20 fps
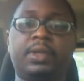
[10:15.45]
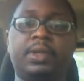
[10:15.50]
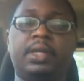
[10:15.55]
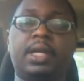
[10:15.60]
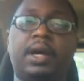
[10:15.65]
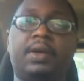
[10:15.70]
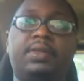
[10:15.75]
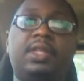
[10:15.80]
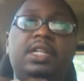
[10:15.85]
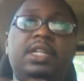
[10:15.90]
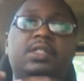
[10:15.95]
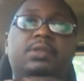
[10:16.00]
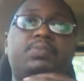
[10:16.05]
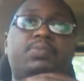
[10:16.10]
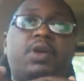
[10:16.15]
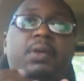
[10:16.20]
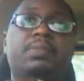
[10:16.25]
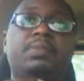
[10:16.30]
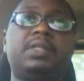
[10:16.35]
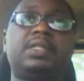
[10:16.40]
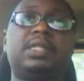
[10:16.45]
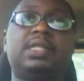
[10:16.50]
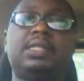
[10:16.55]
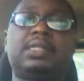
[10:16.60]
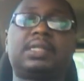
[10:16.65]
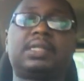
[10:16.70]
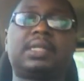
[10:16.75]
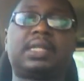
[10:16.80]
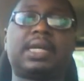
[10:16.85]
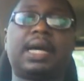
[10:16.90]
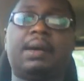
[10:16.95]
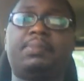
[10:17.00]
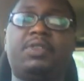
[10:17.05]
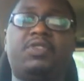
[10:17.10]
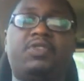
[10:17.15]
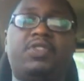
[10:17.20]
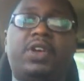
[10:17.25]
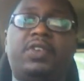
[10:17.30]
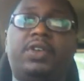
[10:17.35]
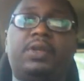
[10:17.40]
Now, these promises can be